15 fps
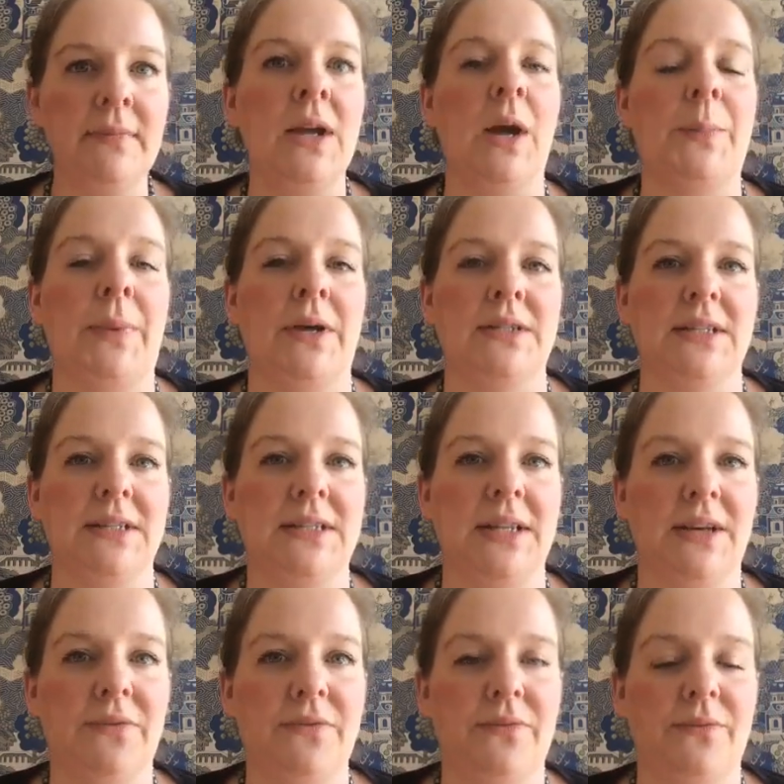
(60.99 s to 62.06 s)
a
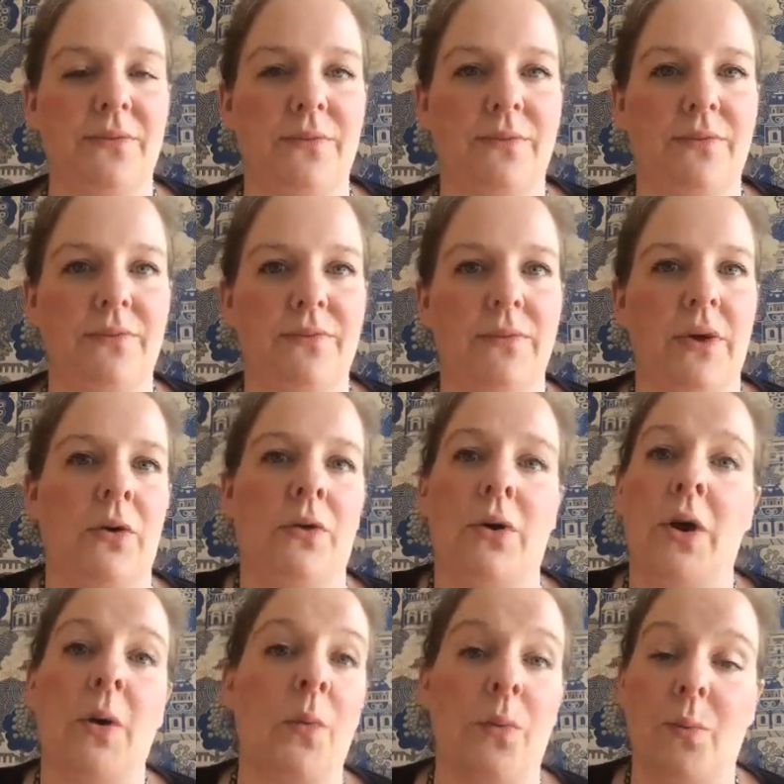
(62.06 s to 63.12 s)
positive or
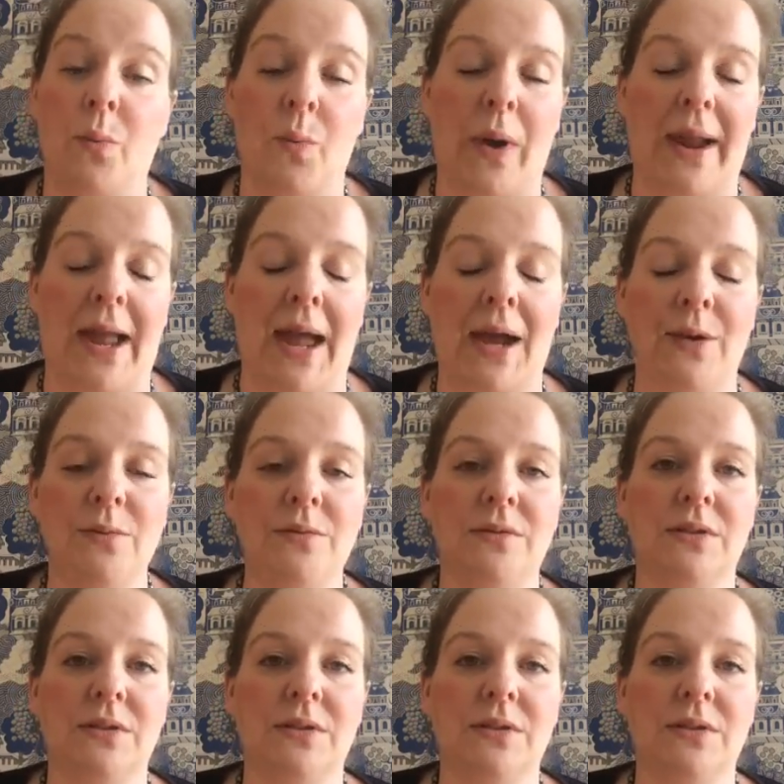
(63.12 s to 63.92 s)
a way out.